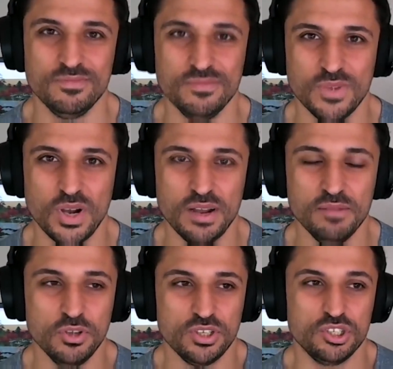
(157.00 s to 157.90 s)
I
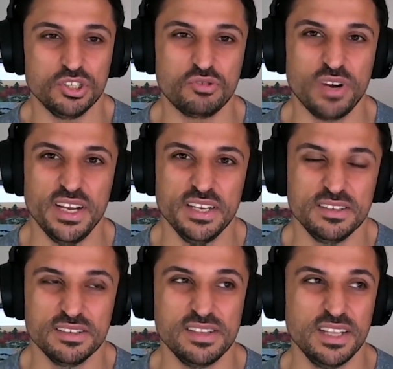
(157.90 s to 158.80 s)
mostly just trade,
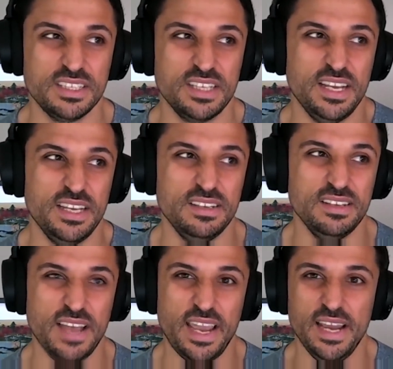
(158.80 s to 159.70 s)
let's say,
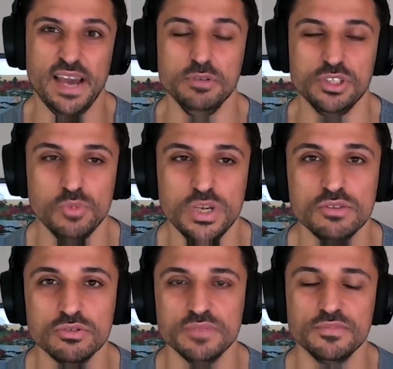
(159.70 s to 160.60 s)
eight hours a week or
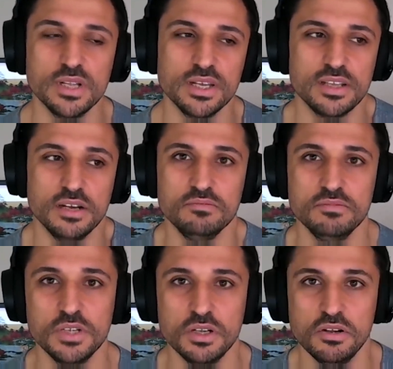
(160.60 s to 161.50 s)
something like that.
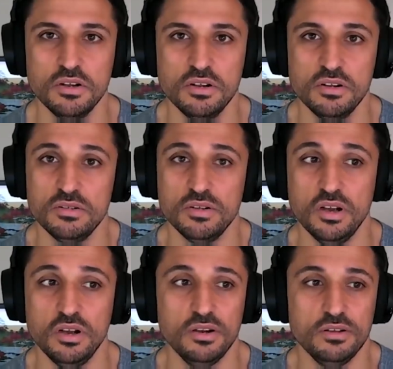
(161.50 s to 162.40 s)

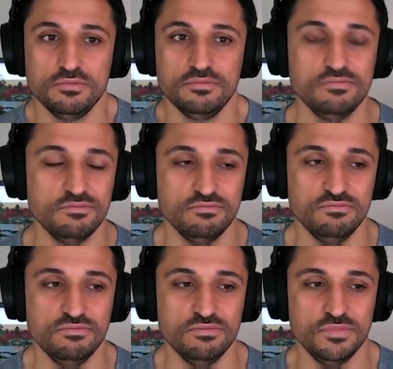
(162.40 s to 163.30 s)
Uh,
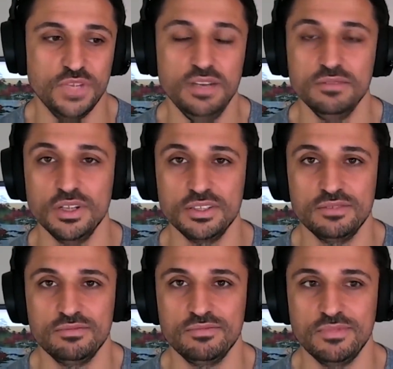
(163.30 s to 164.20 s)
yeah, that's
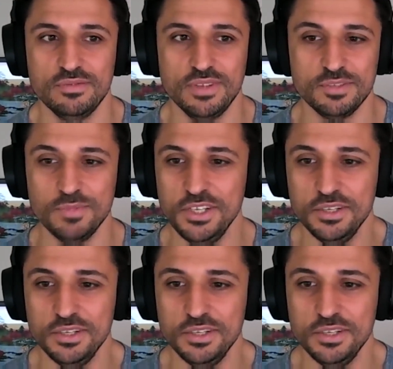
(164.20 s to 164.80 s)
that's me.